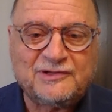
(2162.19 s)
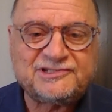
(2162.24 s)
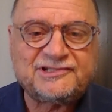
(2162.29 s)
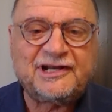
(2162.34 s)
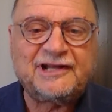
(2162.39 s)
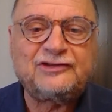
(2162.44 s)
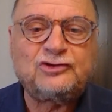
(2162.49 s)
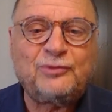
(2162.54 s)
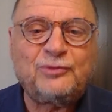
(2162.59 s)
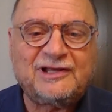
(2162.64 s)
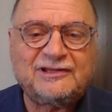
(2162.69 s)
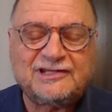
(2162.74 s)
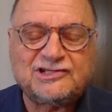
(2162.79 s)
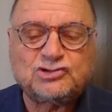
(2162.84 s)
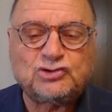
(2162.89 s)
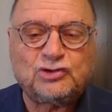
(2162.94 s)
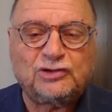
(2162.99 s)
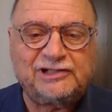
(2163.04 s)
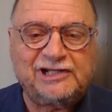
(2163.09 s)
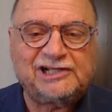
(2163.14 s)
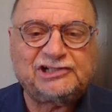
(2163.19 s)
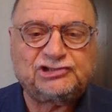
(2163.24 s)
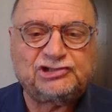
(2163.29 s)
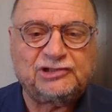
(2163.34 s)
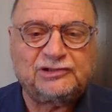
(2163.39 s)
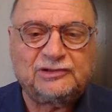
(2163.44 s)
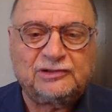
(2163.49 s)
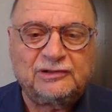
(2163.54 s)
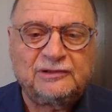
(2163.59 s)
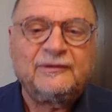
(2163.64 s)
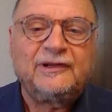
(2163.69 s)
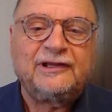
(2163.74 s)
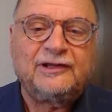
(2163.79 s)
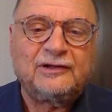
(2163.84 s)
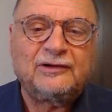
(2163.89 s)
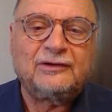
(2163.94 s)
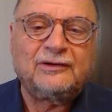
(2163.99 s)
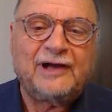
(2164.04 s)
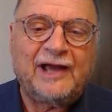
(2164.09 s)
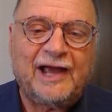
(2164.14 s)
trying to make this connection.
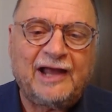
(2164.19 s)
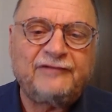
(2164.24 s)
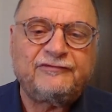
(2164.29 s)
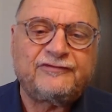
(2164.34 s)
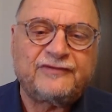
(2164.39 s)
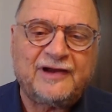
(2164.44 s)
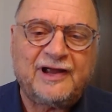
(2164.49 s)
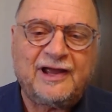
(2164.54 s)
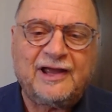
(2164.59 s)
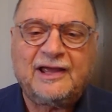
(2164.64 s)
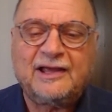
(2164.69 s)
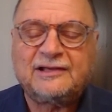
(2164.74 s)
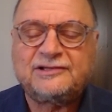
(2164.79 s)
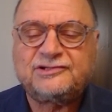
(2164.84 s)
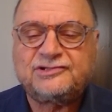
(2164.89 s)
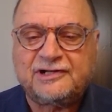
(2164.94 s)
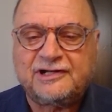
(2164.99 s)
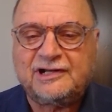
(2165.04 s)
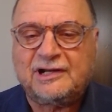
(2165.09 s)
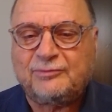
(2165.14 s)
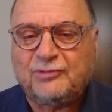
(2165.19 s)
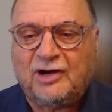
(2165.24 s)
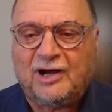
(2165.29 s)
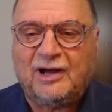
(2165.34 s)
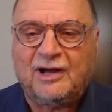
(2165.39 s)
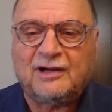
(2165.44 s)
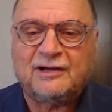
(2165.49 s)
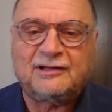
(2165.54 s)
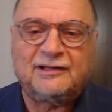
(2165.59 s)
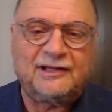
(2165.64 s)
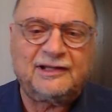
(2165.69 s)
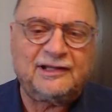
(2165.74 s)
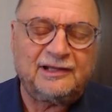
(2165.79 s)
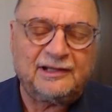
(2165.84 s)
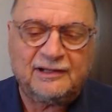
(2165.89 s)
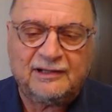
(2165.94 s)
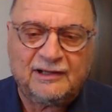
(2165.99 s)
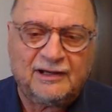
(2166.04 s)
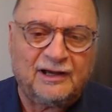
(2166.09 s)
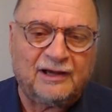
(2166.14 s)
Anne Frank, Shireen Abu
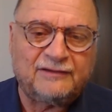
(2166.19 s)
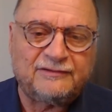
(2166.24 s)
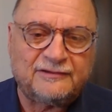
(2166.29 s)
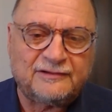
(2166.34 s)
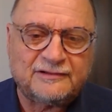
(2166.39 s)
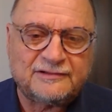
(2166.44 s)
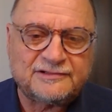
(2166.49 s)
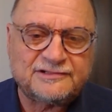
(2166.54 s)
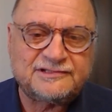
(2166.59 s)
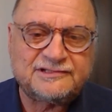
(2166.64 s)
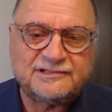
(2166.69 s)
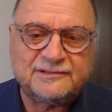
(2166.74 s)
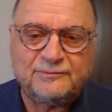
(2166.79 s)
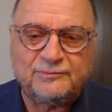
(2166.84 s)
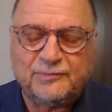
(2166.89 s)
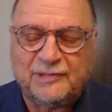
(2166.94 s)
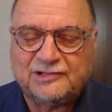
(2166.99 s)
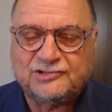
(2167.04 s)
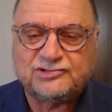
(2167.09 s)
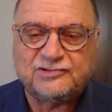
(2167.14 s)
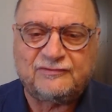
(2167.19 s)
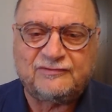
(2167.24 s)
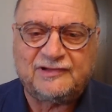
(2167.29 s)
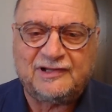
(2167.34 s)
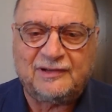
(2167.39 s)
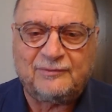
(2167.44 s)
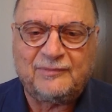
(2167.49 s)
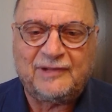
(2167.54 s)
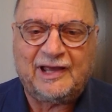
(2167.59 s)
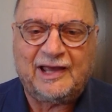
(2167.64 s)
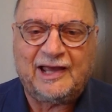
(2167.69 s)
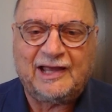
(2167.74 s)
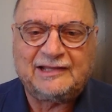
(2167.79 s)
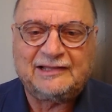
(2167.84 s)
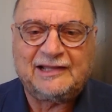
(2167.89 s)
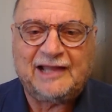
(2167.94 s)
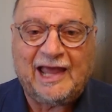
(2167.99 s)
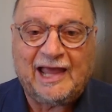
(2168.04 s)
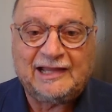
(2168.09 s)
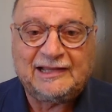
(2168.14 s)
Akleh, others, bunch of them.
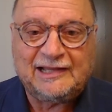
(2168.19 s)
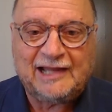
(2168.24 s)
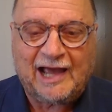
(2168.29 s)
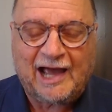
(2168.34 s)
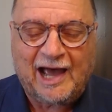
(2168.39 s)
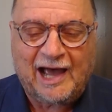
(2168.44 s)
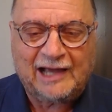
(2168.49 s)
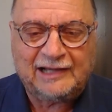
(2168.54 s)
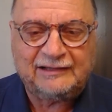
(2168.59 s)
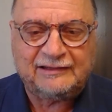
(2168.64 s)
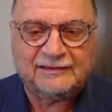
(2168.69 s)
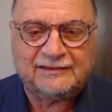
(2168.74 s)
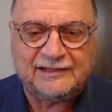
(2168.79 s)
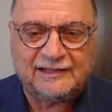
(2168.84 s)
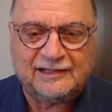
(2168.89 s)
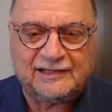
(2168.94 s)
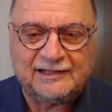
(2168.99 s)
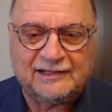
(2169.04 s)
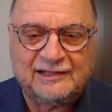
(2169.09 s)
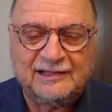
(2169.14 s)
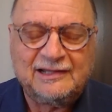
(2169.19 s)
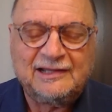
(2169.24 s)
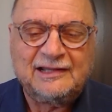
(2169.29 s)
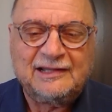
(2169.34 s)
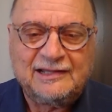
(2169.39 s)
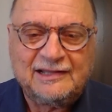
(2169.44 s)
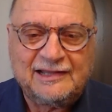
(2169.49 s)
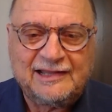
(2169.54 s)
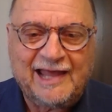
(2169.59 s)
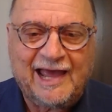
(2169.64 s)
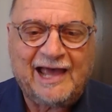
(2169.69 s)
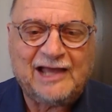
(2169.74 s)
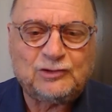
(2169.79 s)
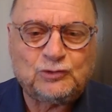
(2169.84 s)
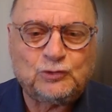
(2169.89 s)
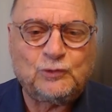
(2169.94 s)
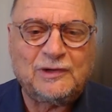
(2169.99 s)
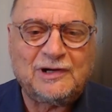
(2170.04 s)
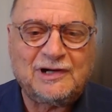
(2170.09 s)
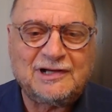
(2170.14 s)
And I think
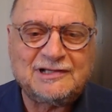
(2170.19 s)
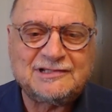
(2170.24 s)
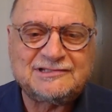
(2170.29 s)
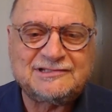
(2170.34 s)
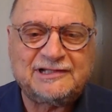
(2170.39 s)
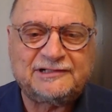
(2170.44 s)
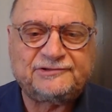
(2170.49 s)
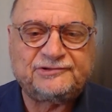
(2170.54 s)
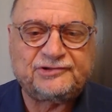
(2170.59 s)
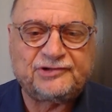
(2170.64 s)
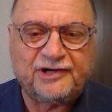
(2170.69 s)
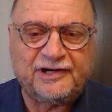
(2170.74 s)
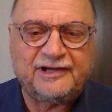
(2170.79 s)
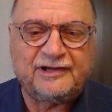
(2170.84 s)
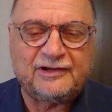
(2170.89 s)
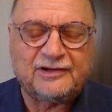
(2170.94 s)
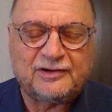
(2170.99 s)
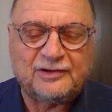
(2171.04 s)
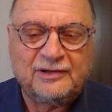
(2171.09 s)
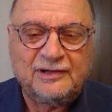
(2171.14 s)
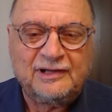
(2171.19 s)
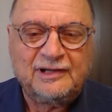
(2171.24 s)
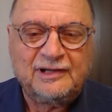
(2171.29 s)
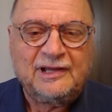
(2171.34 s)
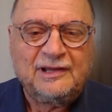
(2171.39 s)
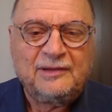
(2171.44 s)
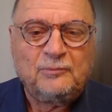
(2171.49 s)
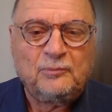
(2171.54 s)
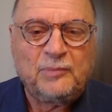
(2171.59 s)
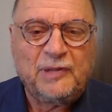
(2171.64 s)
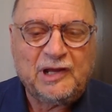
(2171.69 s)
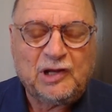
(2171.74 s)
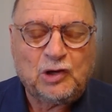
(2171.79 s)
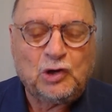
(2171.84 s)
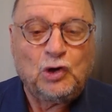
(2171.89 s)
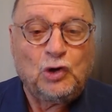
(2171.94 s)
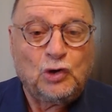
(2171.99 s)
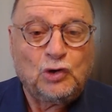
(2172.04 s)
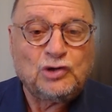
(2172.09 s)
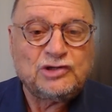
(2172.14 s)
that was the trigger,
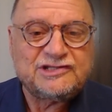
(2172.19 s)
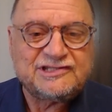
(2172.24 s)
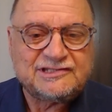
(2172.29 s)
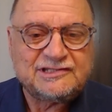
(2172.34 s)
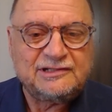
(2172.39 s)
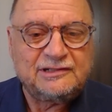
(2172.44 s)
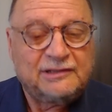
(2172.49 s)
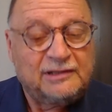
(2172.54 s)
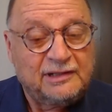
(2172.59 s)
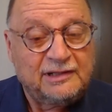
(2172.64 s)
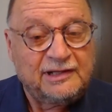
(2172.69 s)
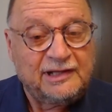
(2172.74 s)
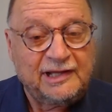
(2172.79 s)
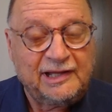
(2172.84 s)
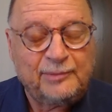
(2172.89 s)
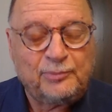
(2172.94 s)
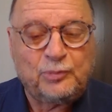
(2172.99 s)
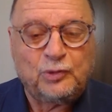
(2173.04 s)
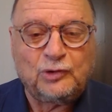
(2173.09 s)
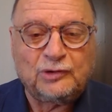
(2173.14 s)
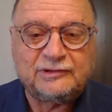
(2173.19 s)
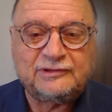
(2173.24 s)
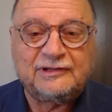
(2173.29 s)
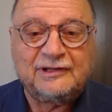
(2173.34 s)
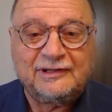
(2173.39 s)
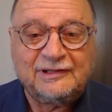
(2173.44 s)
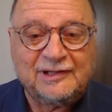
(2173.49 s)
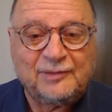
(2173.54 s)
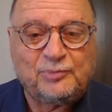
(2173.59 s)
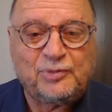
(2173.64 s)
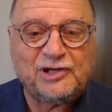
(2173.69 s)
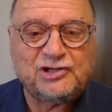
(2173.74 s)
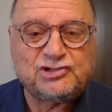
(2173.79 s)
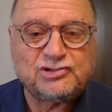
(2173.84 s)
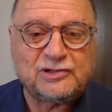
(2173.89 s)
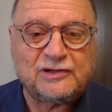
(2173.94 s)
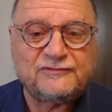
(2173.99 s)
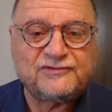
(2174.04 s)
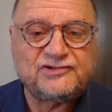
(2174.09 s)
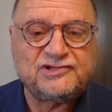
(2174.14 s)
because he put the
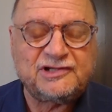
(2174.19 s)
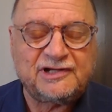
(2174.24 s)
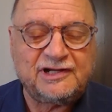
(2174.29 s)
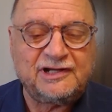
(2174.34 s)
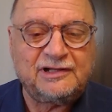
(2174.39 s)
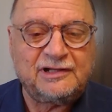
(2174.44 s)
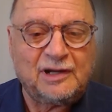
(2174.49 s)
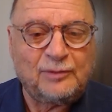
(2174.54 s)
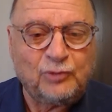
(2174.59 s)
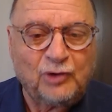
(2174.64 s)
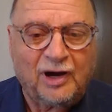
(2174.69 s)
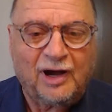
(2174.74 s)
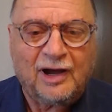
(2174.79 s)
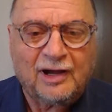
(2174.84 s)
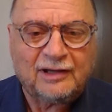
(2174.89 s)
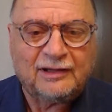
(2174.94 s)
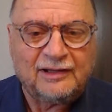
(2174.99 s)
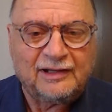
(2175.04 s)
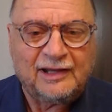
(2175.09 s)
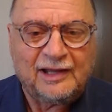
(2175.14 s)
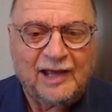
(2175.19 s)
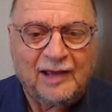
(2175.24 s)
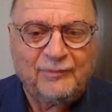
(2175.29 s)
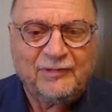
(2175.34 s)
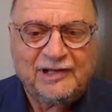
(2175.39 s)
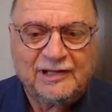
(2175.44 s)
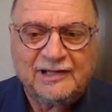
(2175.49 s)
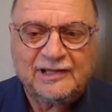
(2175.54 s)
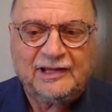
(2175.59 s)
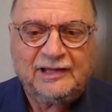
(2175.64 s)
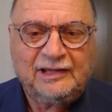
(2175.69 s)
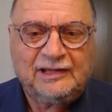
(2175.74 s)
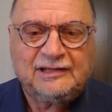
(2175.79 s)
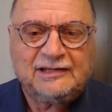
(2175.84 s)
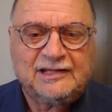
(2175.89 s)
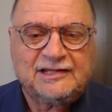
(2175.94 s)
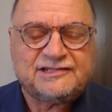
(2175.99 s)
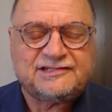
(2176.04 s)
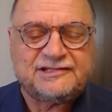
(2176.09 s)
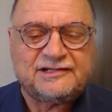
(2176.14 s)
picture of Shireen Abu Akleh. I mean,
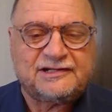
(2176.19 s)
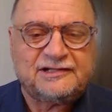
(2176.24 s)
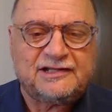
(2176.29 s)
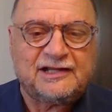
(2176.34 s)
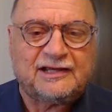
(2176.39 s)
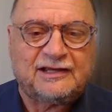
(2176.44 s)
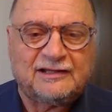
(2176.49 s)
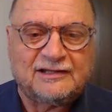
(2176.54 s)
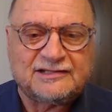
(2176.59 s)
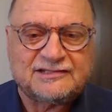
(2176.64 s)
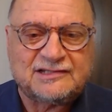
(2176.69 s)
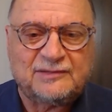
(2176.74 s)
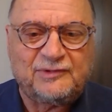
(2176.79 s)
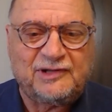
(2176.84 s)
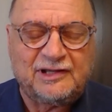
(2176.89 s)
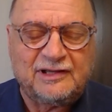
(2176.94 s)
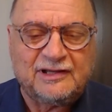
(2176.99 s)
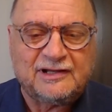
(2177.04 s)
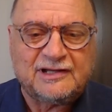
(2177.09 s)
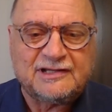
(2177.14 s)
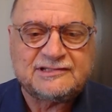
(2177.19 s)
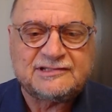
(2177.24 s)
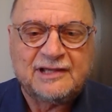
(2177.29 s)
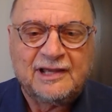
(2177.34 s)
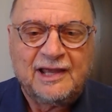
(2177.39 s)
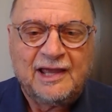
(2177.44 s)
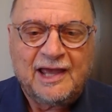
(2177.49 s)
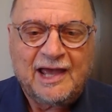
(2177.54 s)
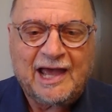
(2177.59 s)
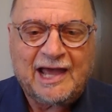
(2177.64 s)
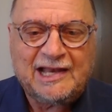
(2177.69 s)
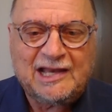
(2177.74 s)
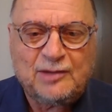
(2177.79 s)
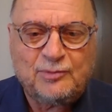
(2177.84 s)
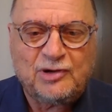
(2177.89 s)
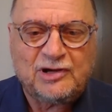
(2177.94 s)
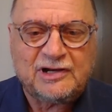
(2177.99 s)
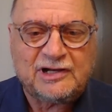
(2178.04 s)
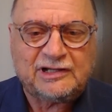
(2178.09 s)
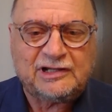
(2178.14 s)
it's ridiculous. I mean, here is an
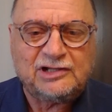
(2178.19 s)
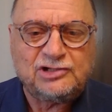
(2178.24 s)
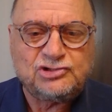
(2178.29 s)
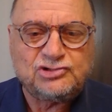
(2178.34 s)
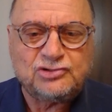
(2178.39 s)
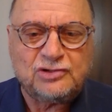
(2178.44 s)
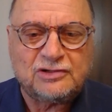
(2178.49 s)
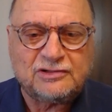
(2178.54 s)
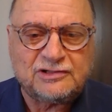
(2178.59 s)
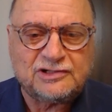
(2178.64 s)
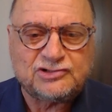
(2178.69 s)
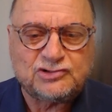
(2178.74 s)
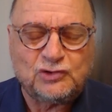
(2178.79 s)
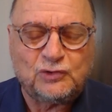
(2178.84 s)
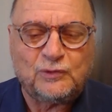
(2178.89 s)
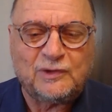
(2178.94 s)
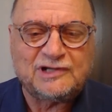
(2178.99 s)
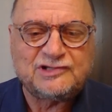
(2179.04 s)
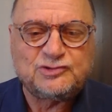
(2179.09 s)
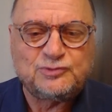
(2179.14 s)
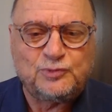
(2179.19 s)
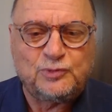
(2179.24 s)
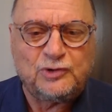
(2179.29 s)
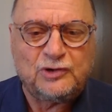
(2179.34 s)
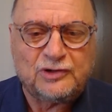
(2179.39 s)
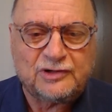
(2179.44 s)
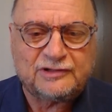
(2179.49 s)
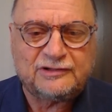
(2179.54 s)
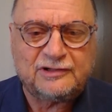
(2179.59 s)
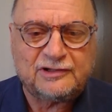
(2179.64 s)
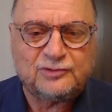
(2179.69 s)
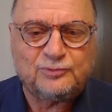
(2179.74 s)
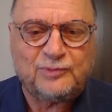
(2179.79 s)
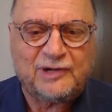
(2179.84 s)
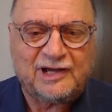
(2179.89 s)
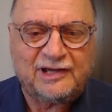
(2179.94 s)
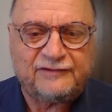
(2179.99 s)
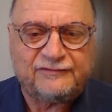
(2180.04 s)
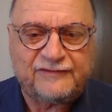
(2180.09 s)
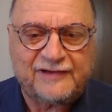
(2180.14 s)
American journalist who was murdered
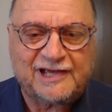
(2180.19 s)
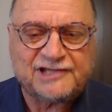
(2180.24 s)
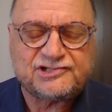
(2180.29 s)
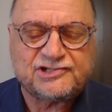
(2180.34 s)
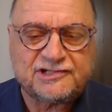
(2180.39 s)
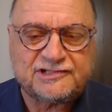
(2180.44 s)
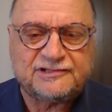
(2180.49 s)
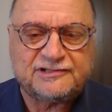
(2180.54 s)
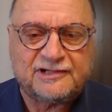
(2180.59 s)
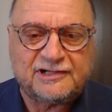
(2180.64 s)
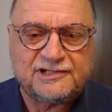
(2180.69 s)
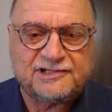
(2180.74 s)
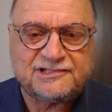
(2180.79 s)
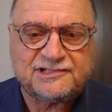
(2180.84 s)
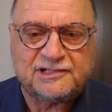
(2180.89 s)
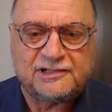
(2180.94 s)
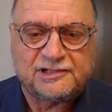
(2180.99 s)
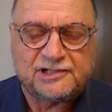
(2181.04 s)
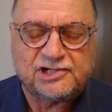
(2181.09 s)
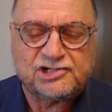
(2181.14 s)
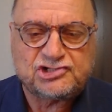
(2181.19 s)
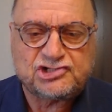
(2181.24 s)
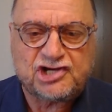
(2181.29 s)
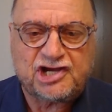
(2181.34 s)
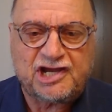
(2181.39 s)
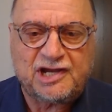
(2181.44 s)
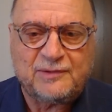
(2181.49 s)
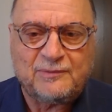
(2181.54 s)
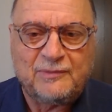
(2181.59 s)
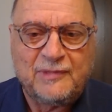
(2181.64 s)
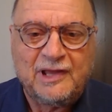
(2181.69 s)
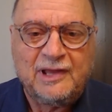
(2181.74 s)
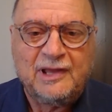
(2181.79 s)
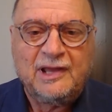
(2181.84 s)
by a fascist regime.